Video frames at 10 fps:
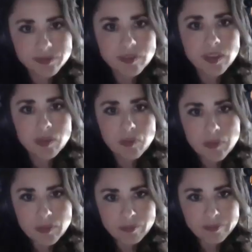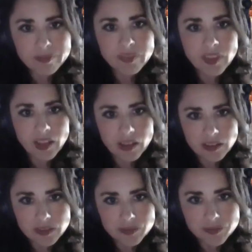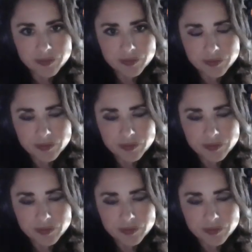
end to the time that we can pursue